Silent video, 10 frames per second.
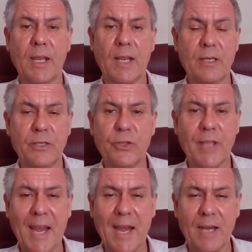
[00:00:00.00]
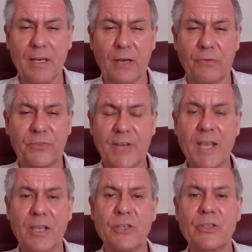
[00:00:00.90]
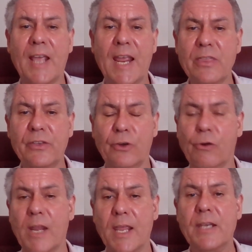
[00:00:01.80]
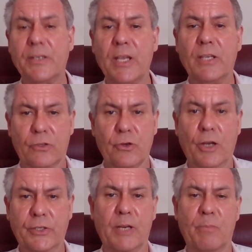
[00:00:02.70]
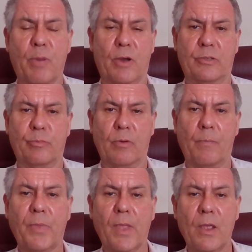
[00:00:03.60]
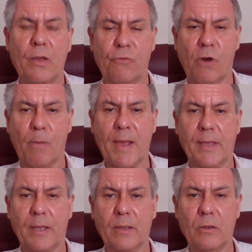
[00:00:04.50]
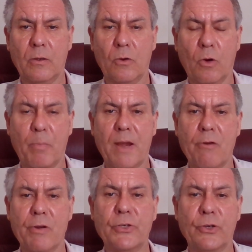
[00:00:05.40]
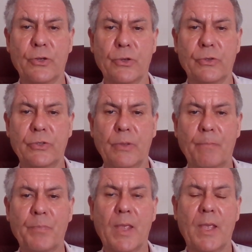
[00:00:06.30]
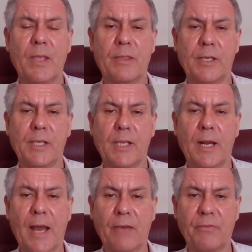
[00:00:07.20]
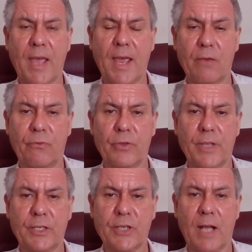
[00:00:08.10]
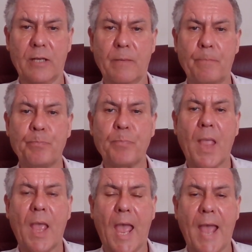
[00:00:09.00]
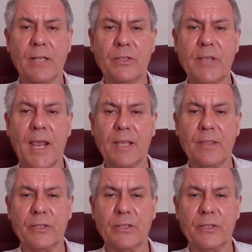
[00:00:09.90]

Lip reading: if taken to the nth degree, it is not impossible for a mother or parent to lose the love they have for their child. And it's saying